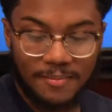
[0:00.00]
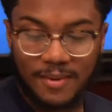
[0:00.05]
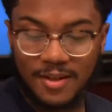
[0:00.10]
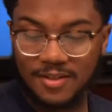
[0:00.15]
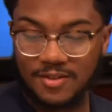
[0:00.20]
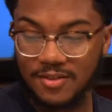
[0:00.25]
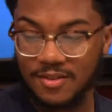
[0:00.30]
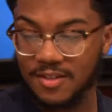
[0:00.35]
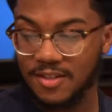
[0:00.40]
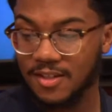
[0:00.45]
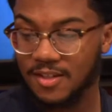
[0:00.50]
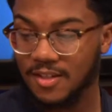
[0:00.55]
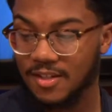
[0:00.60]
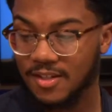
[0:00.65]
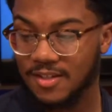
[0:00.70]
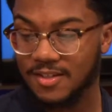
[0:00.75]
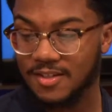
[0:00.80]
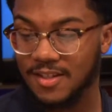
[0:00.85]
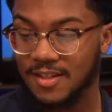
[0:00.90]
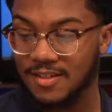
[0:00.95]
Based on the
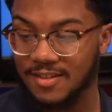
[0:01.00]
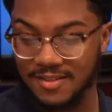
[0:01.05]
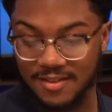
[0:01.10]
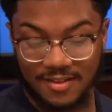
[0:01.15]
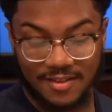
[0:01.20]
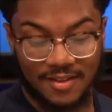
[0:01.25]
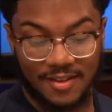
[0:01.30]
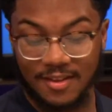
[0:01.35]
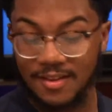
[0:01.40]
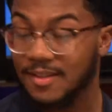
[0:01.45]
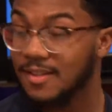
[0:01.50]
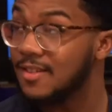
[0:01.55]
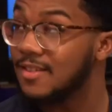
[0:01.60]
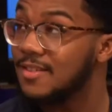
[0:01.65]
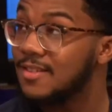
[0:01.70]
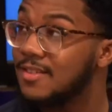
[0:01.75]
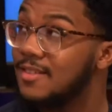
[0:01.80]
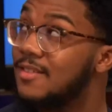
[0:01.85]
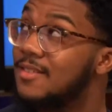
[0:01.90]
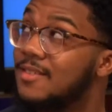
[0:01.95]
cookies, I, I think
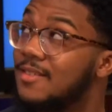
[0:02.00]
it's.